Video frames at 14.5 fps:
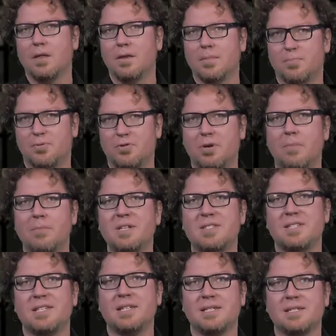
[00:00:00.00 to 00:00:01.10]
The
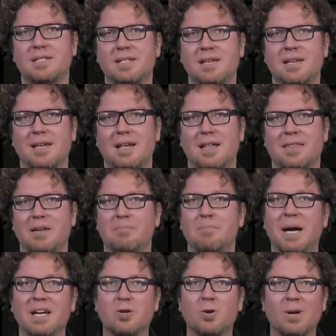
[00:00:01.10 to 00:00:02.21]
promise is that
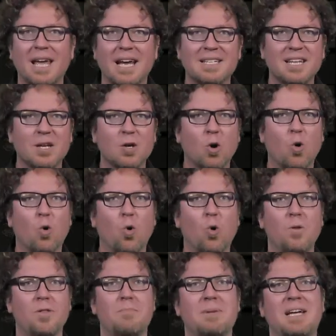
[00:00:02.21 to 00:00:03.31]
by collecting
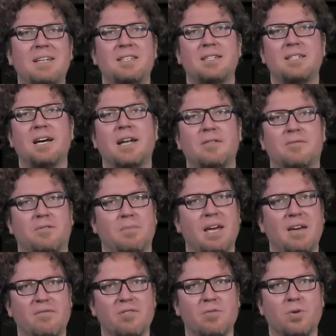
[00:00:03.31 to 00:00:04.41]
all the metadata from
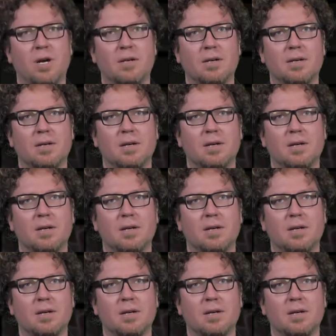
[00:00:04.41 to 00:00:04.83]
everyone,